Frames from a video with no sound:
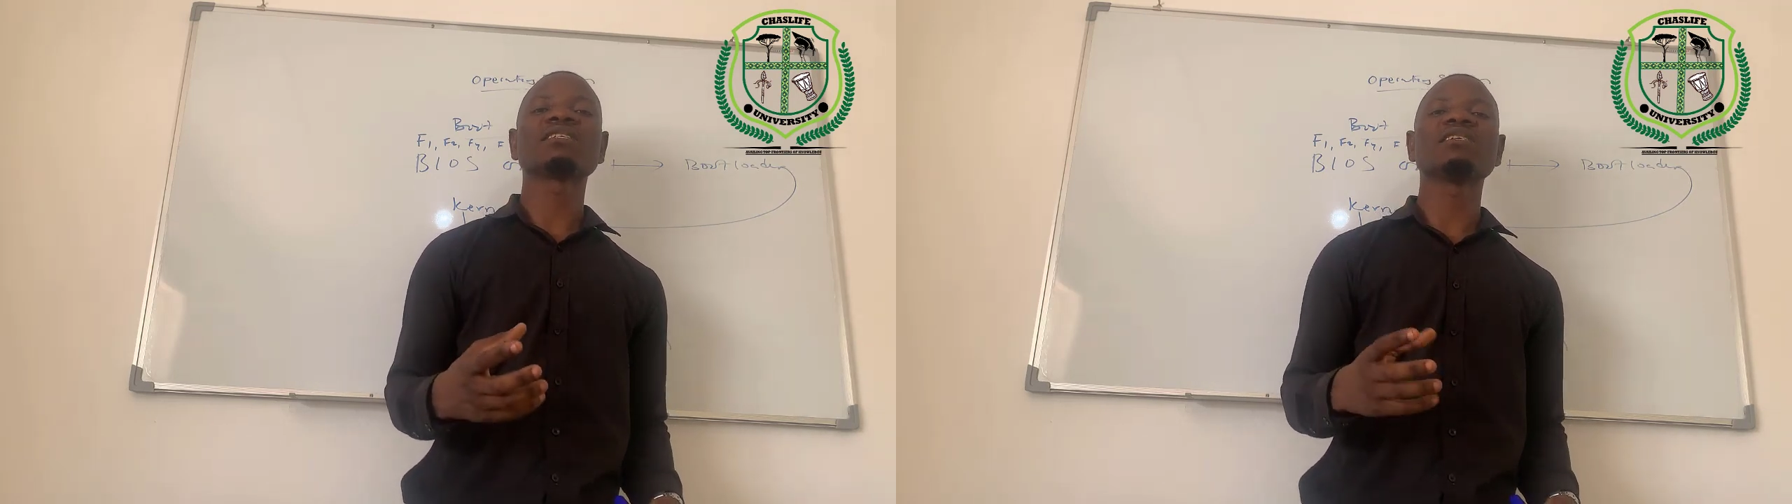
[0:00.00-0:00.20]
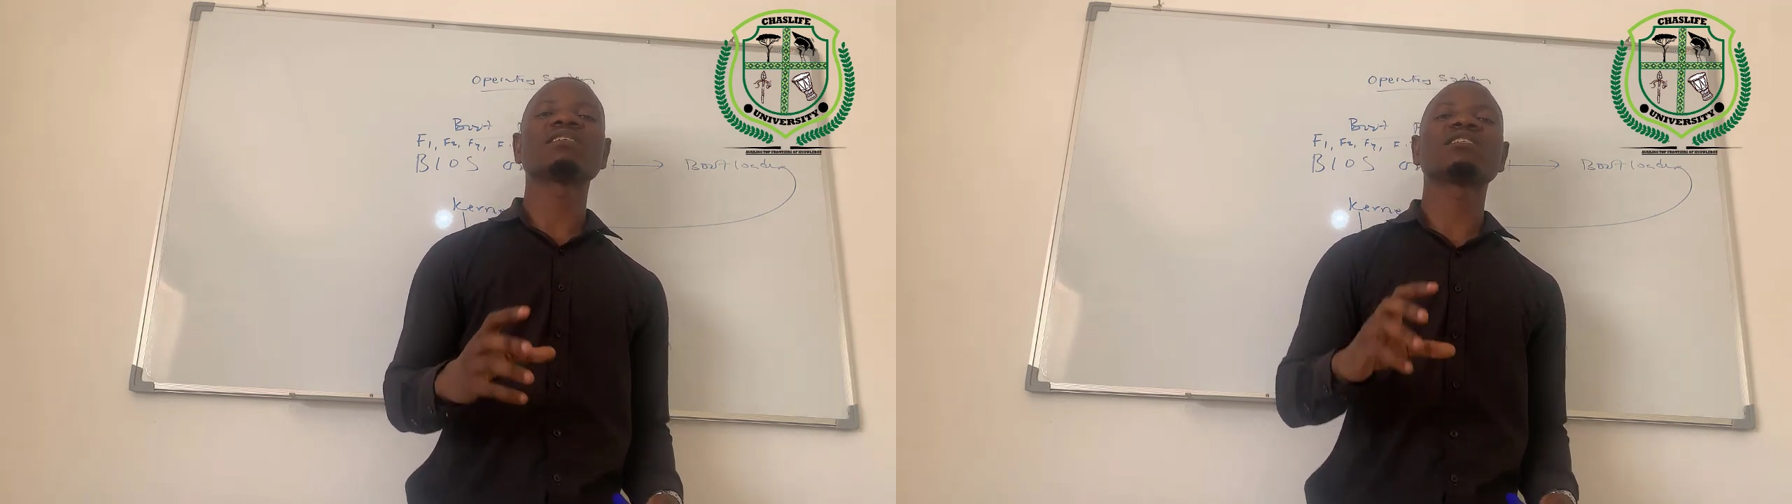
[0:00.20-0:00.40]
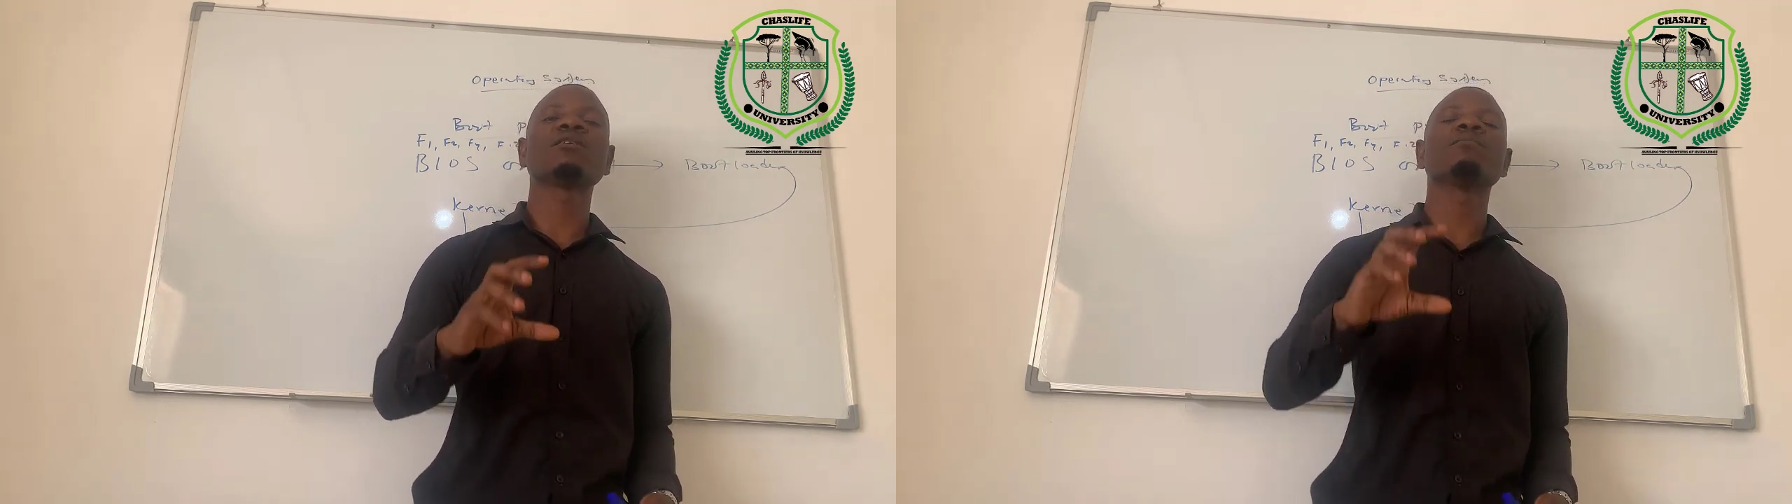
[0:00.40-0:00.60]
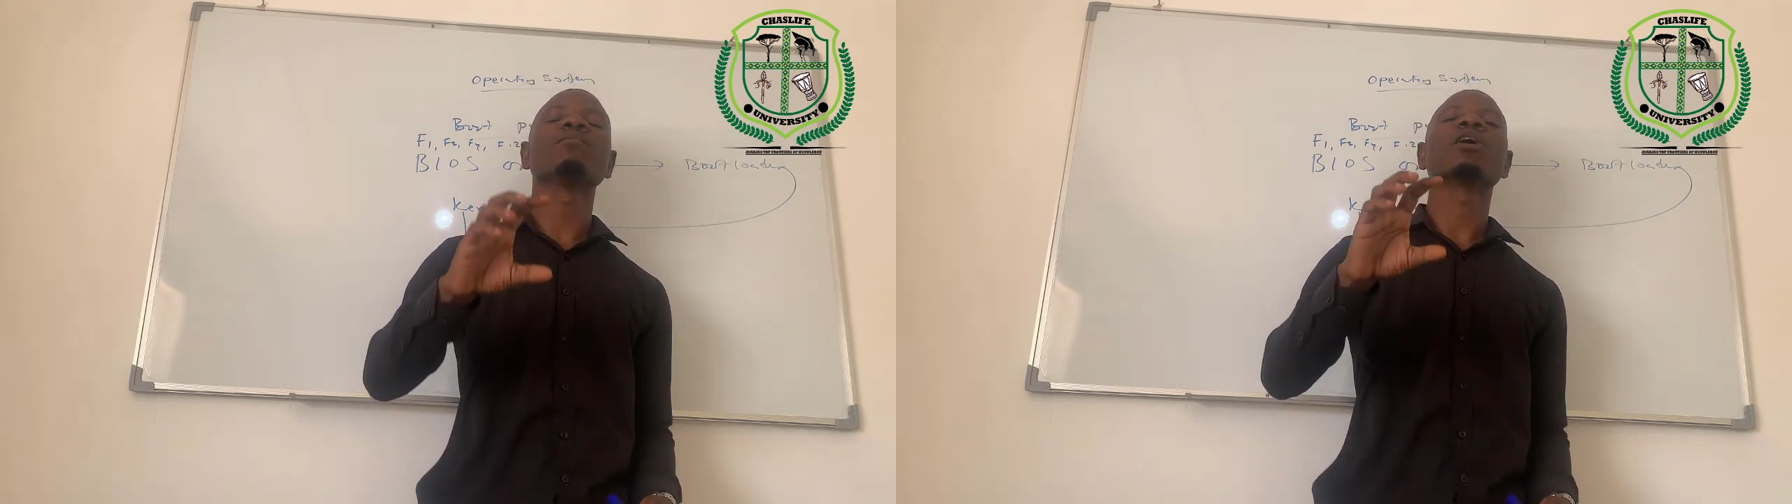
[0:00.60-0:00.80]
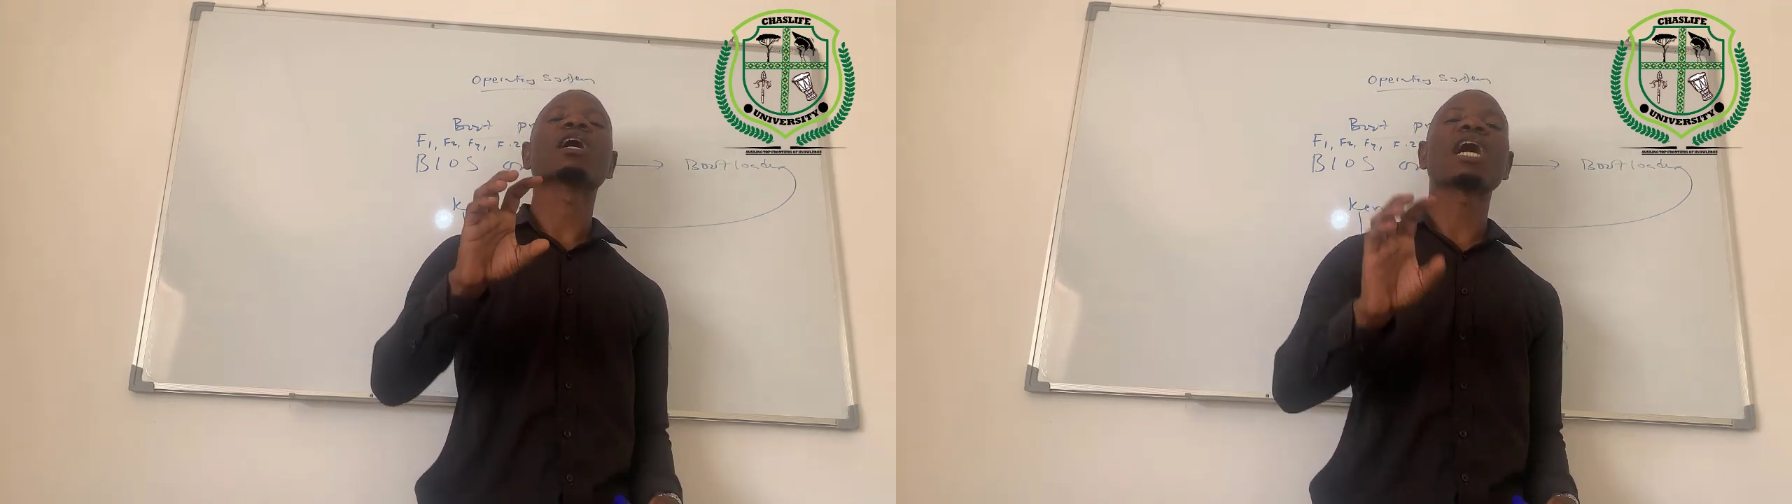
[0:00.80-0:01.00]

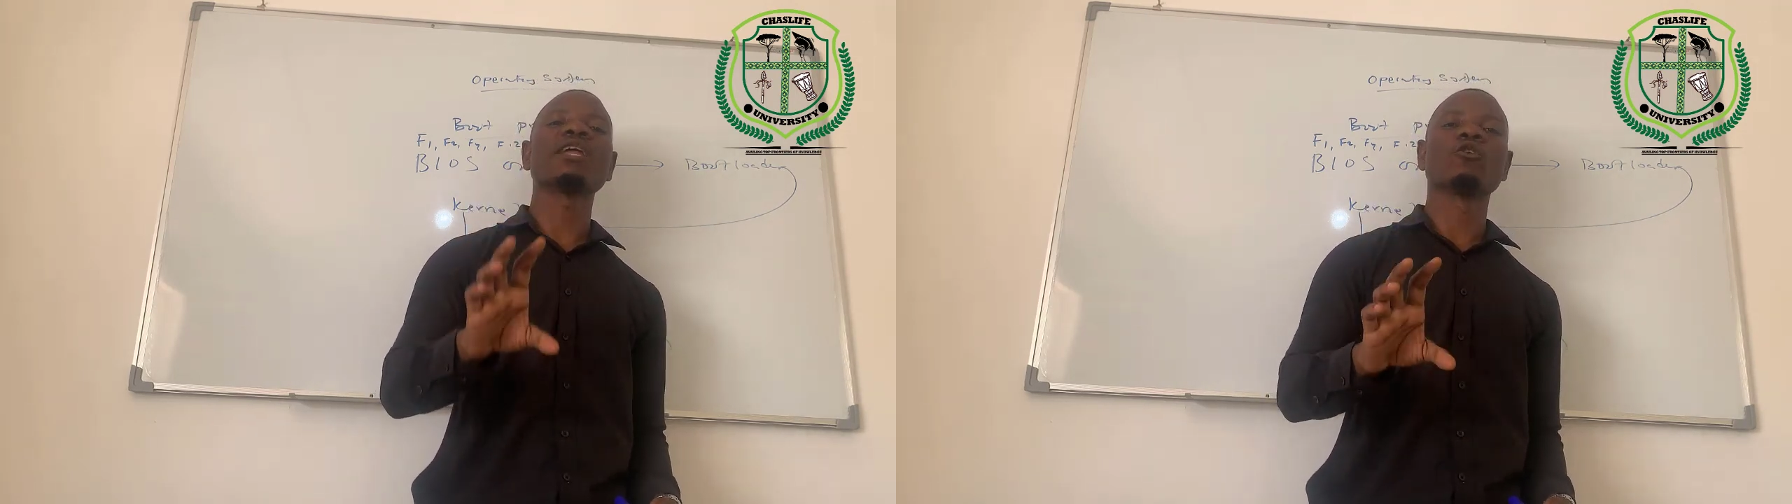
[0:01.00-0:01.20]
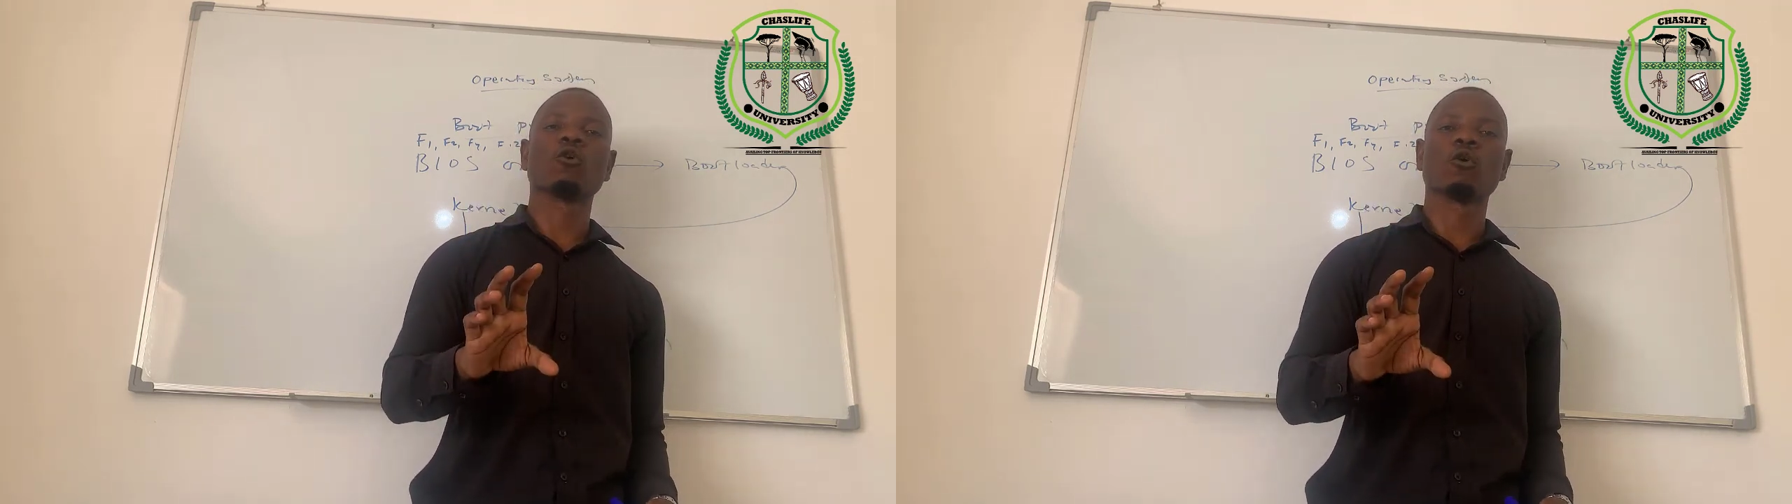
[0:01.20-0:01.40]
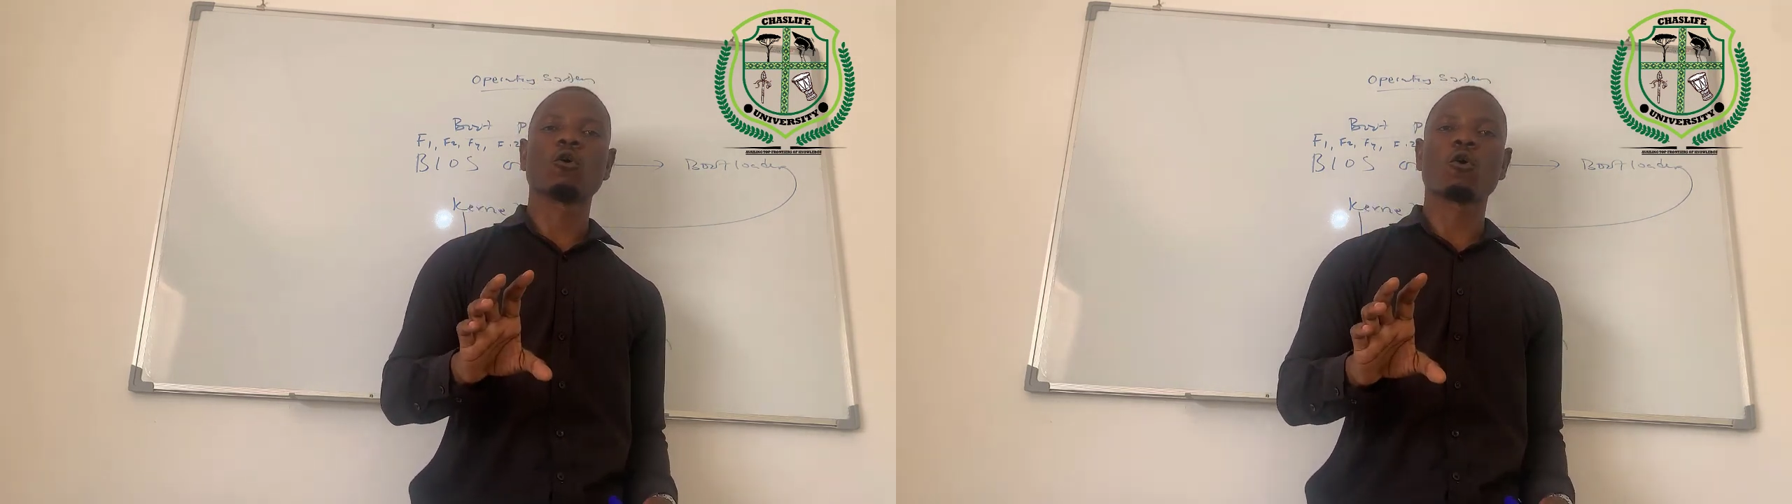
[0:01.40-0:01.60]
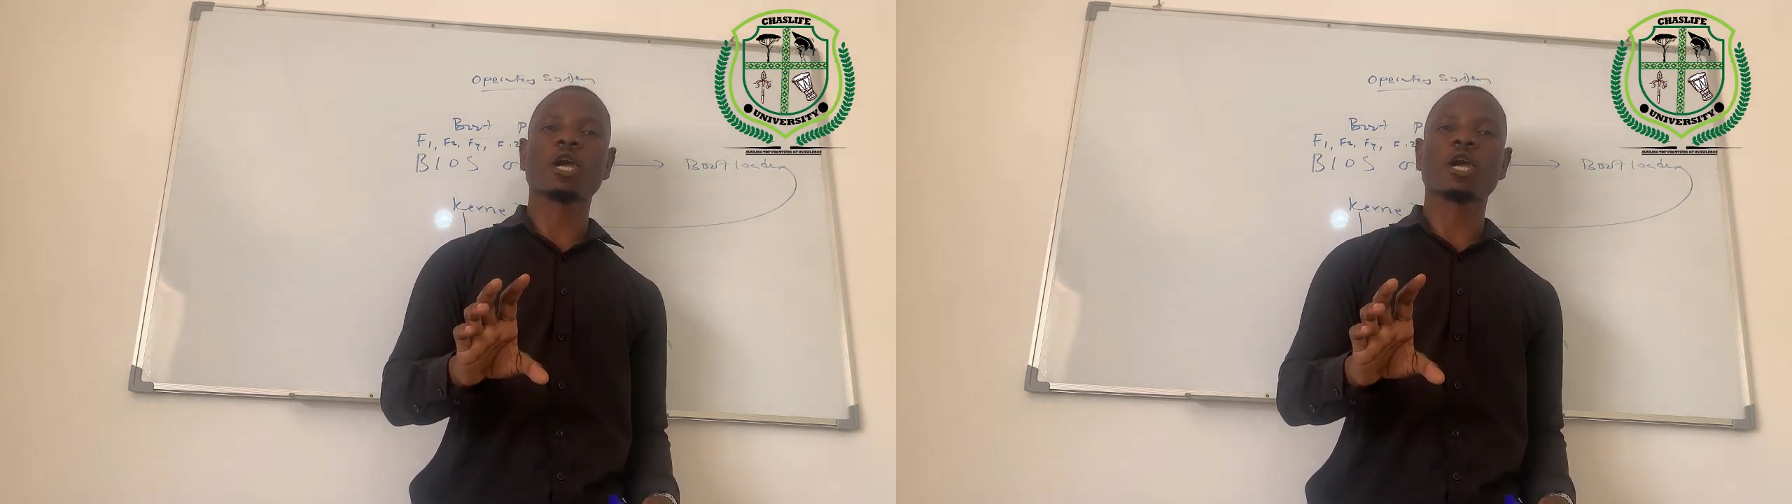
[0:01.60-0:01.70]
system kernel,